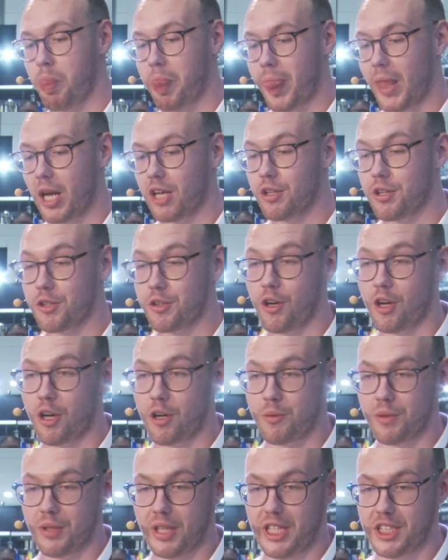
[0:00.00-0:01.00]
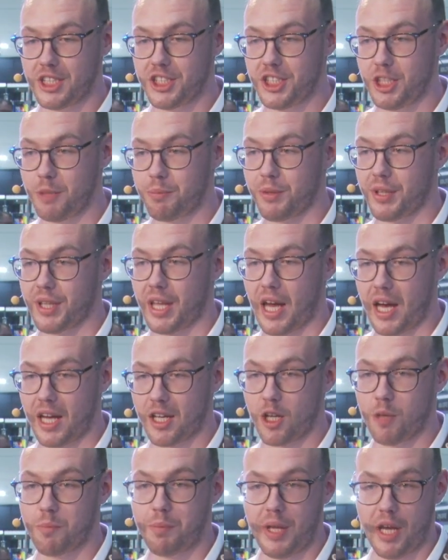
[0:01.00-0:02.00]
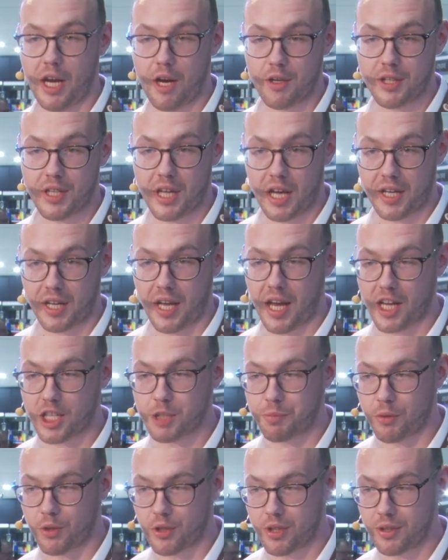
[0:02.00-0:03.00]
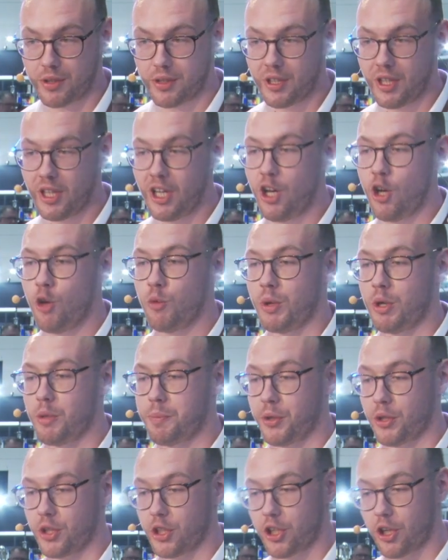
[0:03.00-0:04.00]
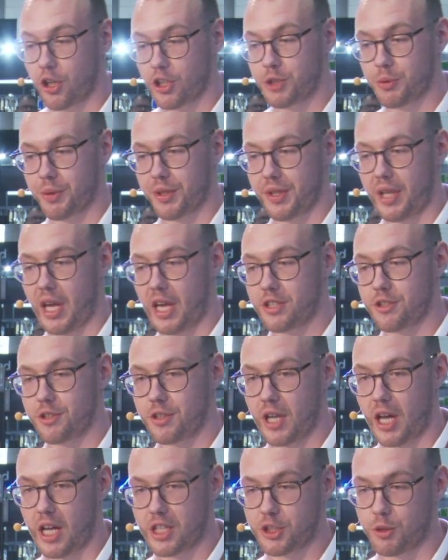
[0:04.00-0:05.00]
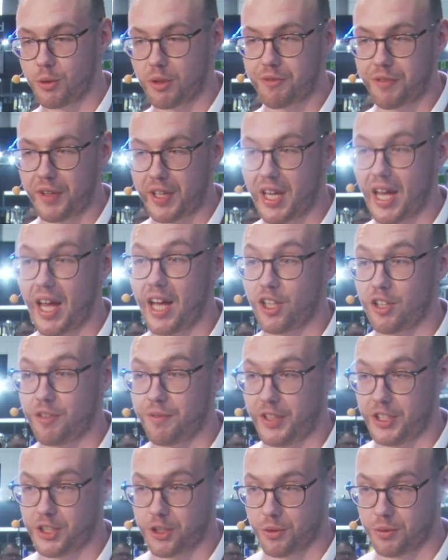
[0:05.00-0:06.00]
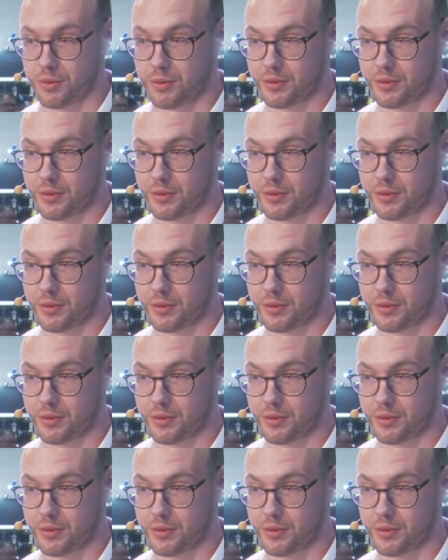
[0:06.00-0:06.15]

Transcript: Through our relationship with Kat and Pierre at Cata Export, we were put in touch with Nestor Lasso at Finca El Diviso.